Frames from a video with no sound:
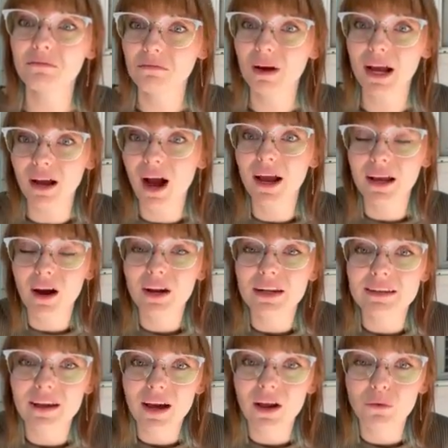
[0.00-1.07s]
I got it
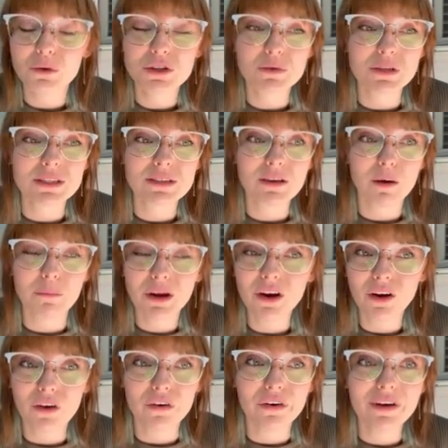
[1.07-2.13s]
done, which was a
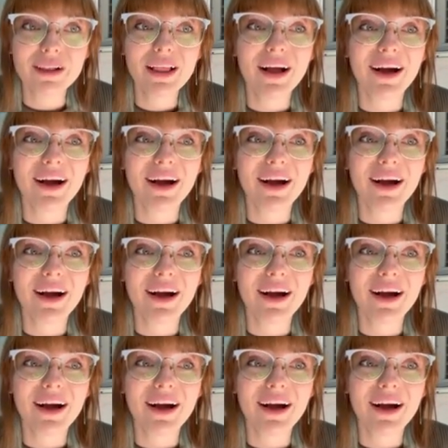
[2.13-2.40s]
miracle.